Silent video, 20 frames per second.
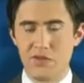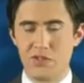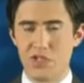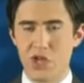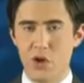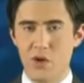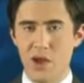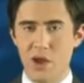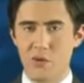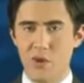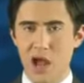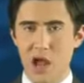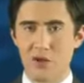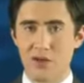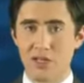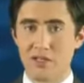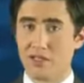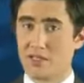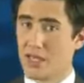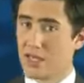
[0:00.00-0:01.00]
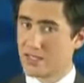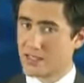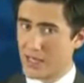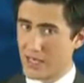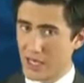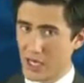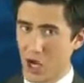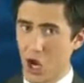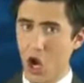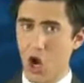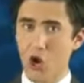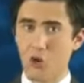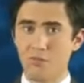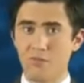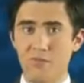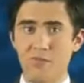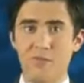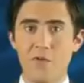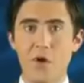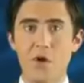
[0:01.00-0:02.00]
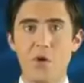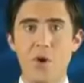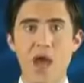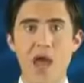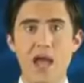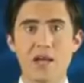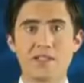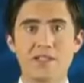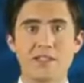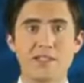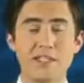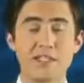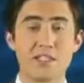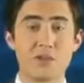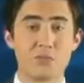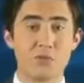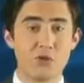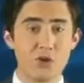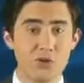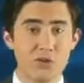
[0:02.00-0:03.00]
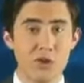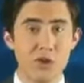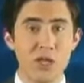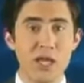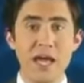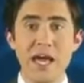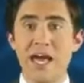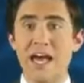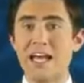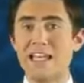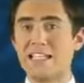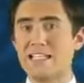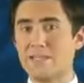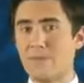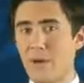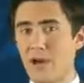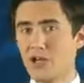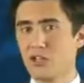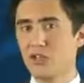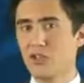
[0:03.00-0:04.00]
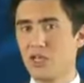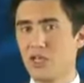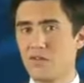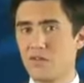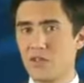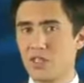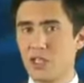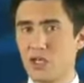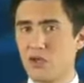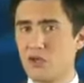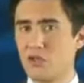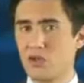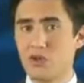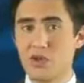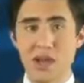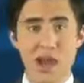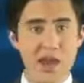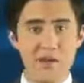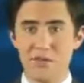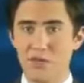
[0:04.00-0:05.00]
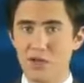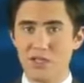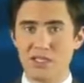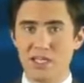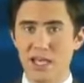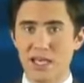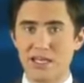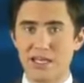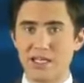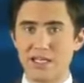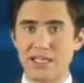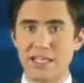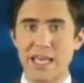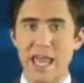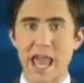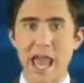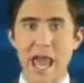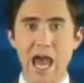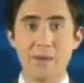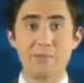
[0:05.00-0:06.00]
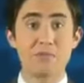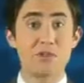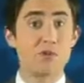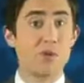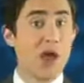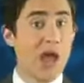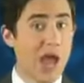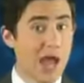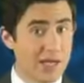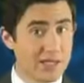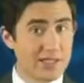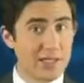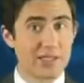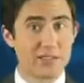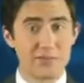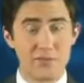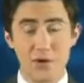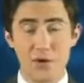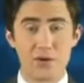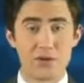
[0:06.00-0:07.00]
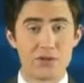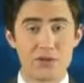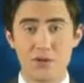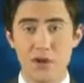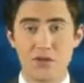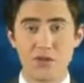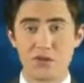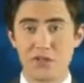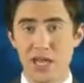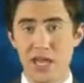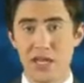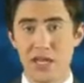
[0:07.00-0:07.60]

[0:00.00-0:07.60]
There's no way around it, says GigaOM. Photo access needs approval, especially if the user never intended the app to access photos or other